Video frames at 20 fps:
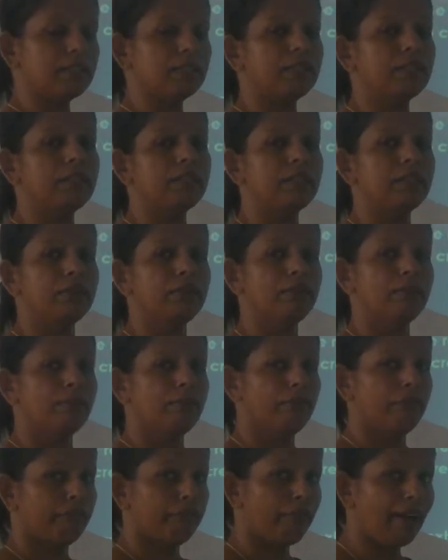a
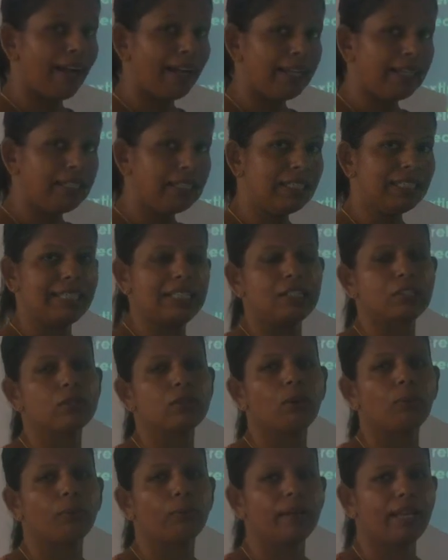fire is
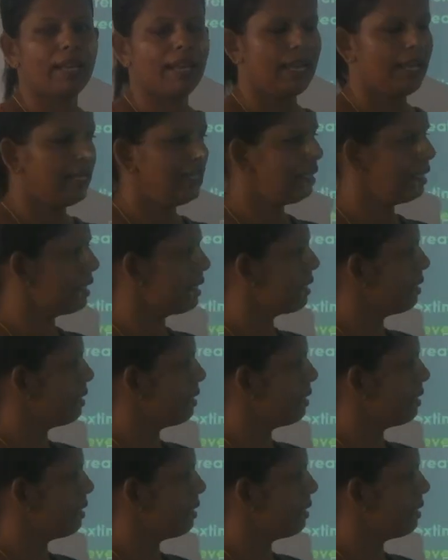known as